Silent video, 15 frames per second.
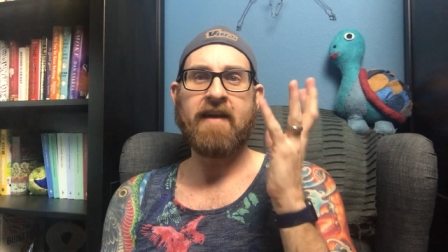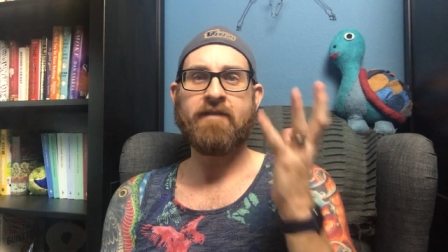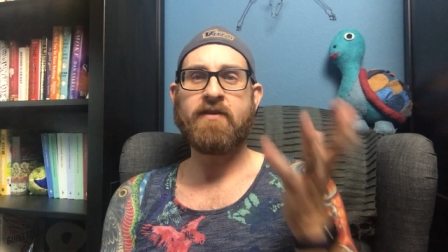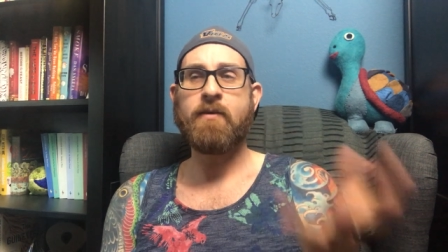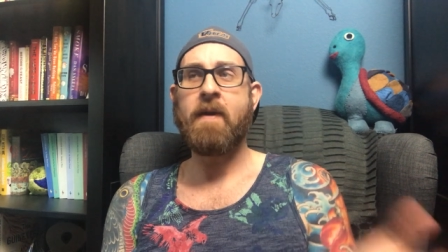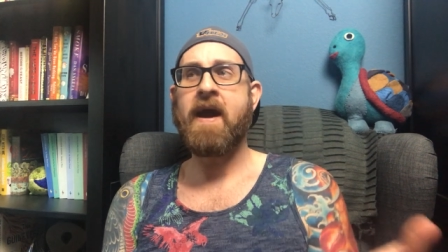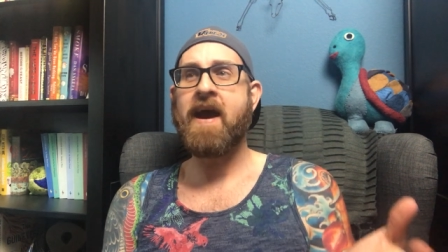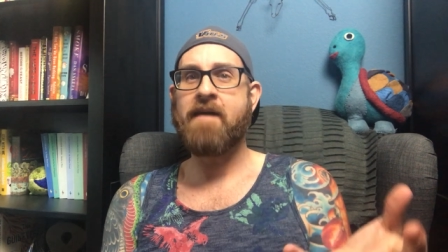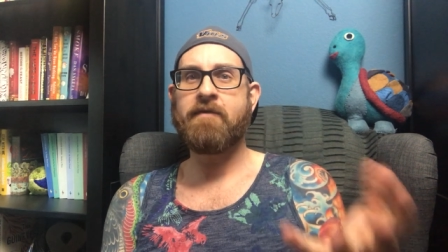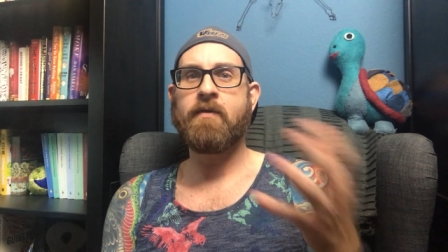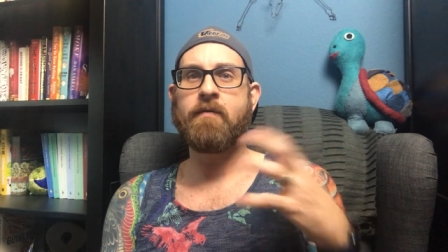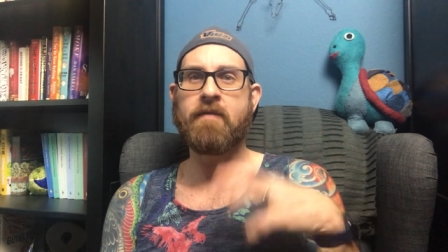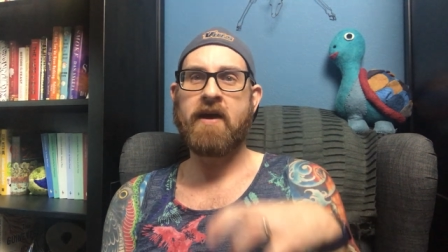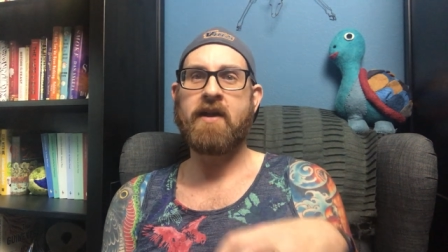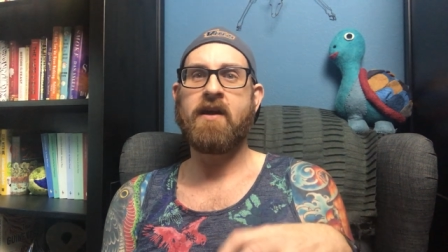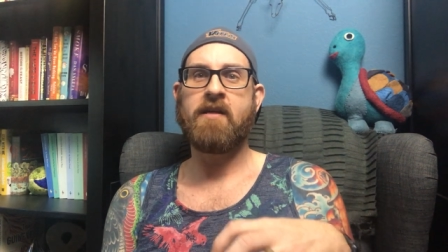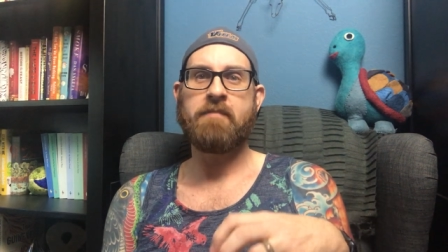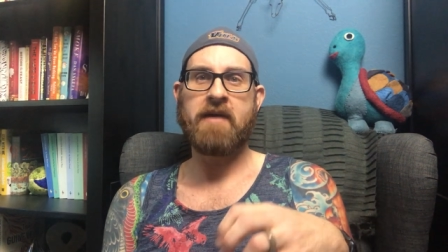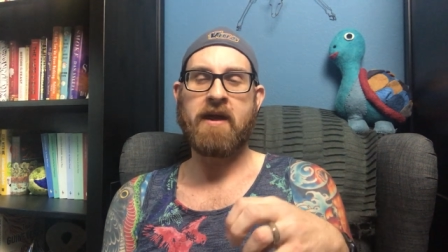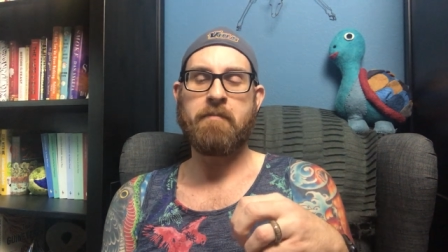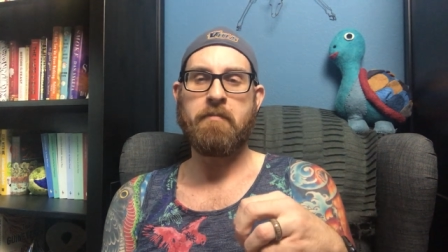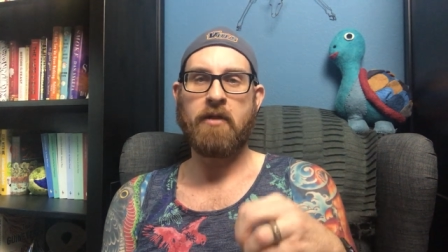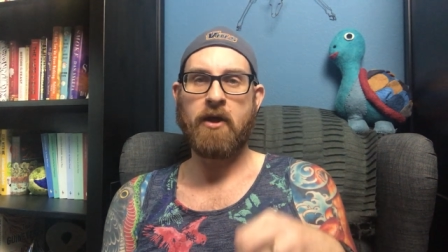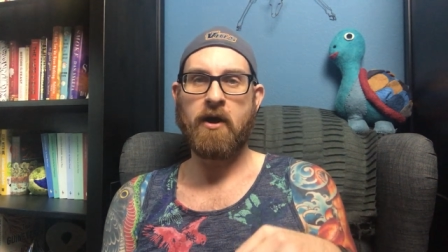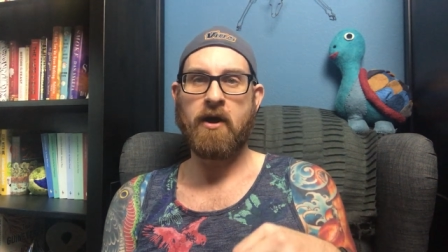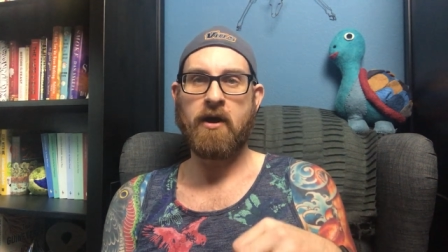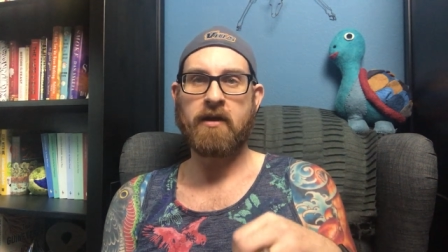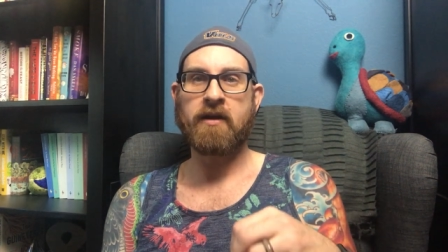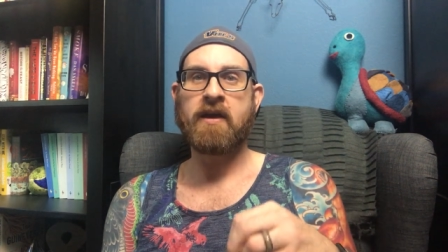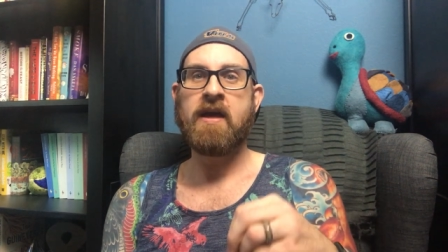If you haven't read on my
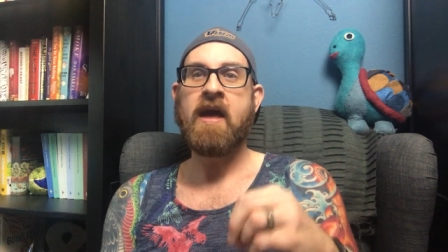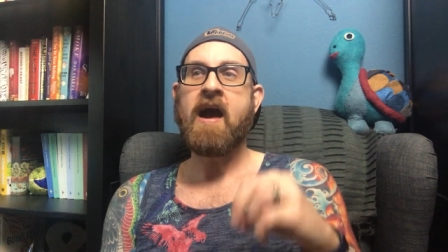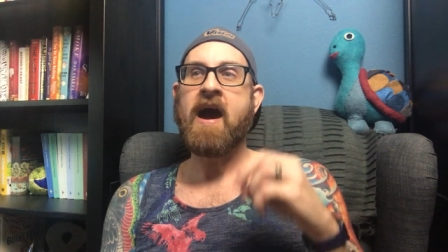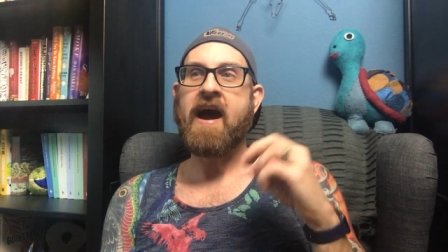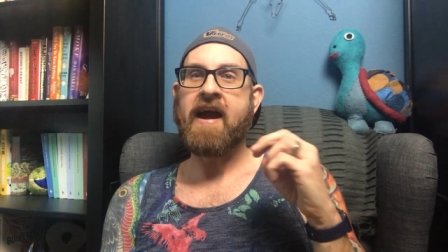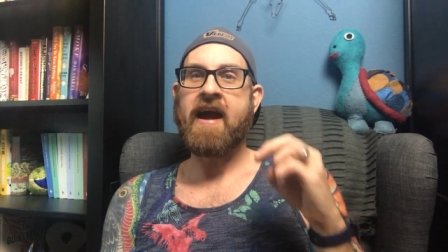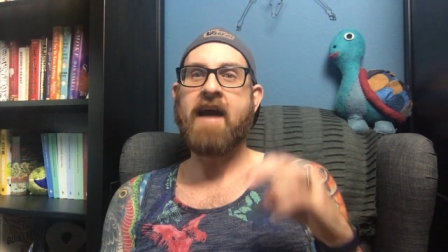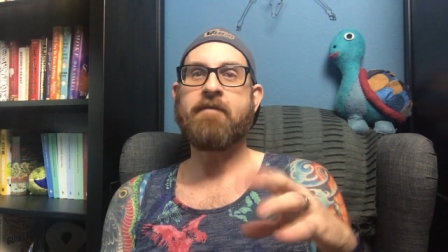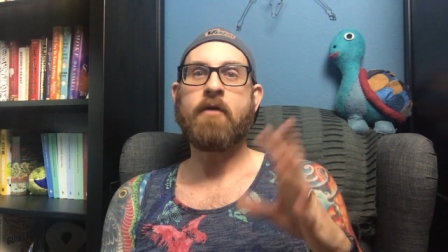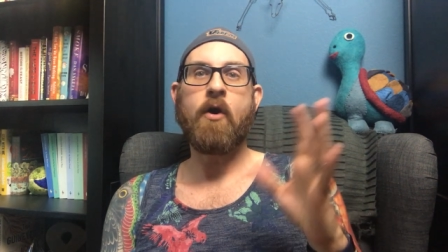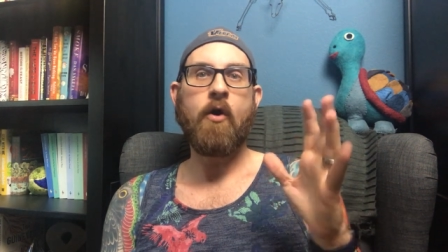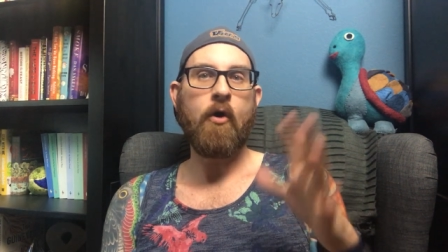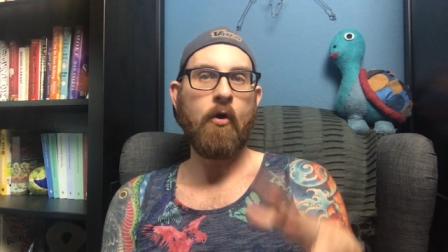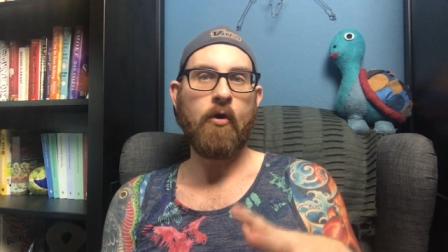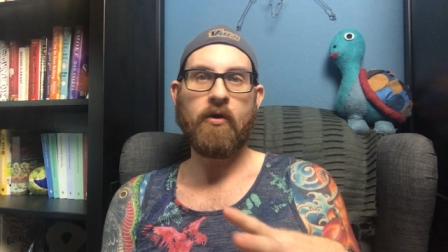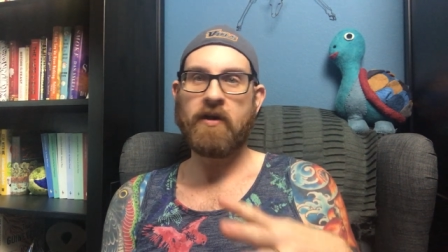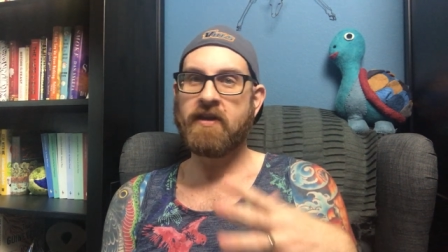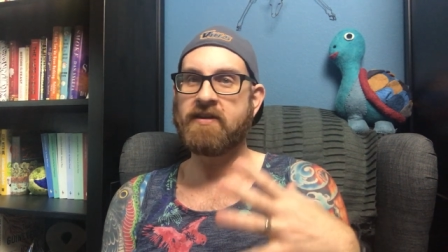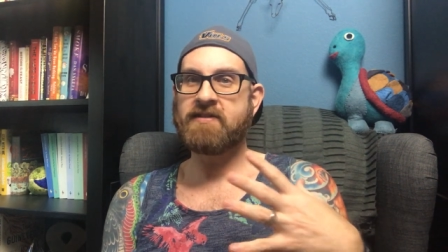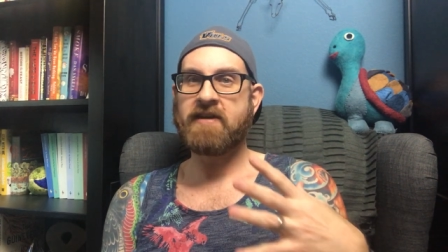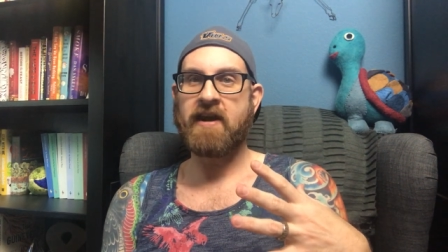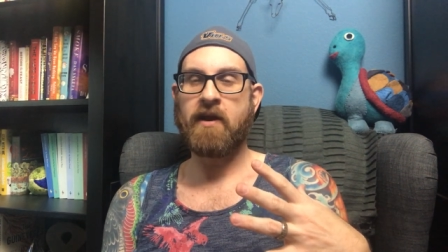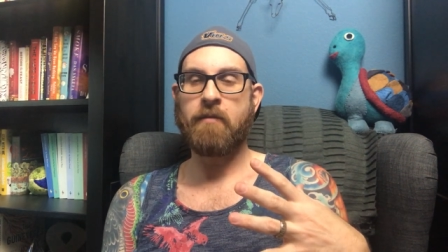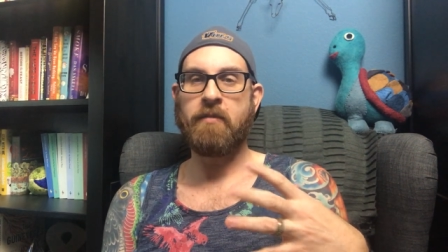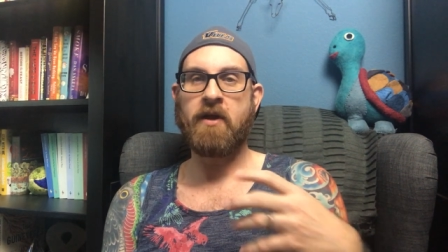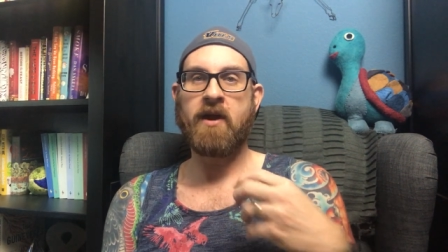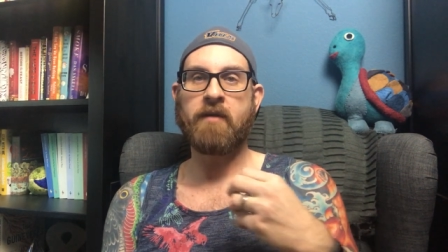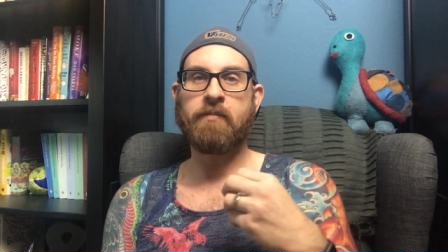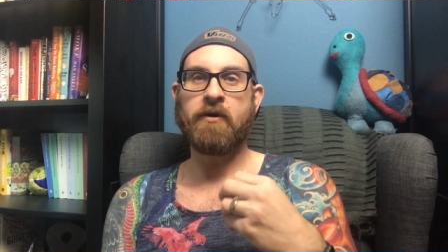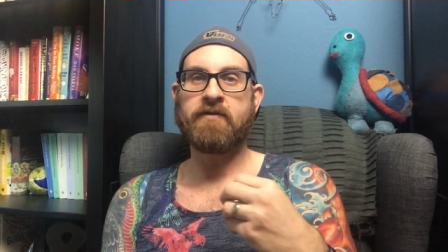blog, I have a whole entire blog